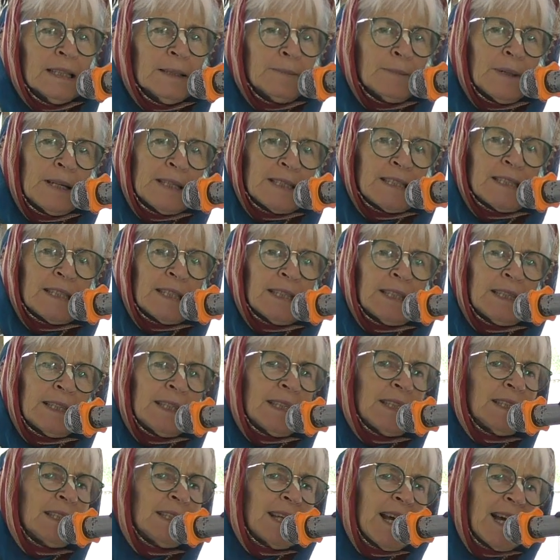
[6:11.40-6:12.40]
But
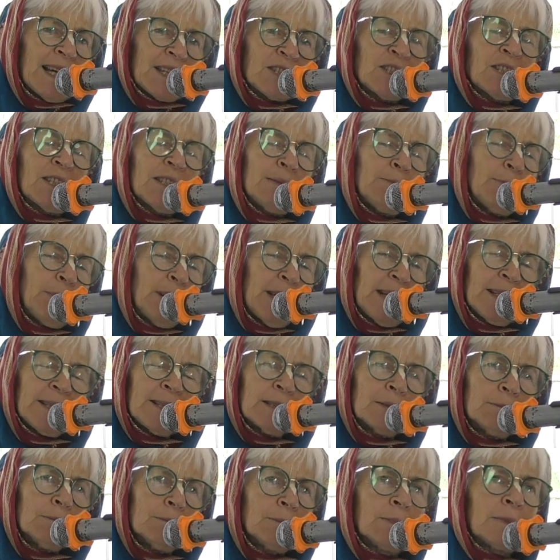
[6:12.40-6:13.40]
he actually begged
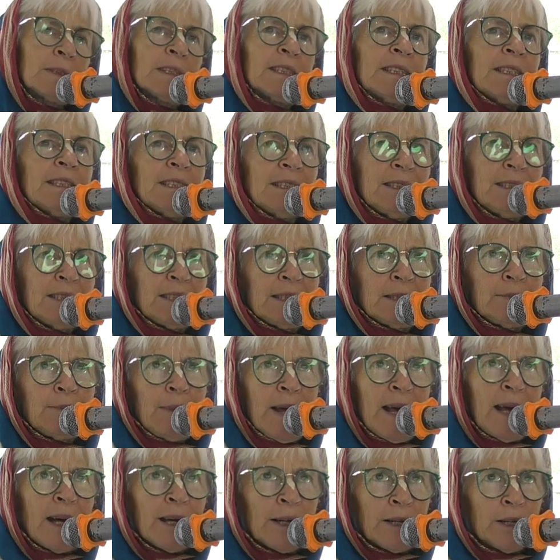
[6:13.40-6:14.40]
them, "Please,
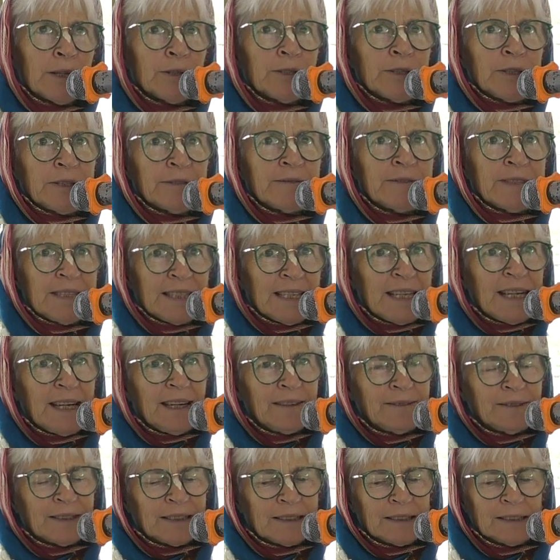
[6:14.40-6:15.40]
may I go to
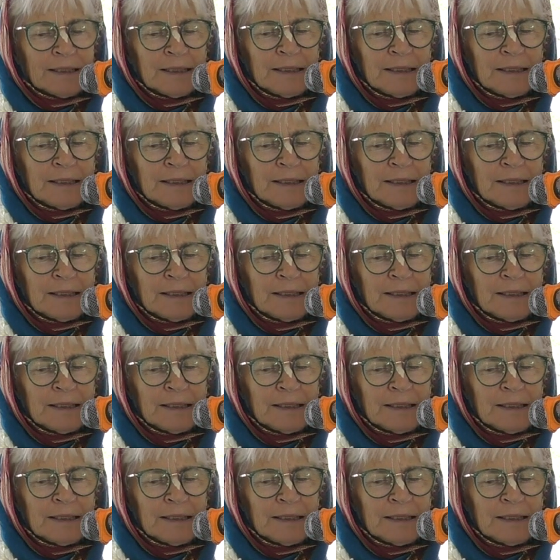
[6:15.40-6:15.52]
Vrindavan?"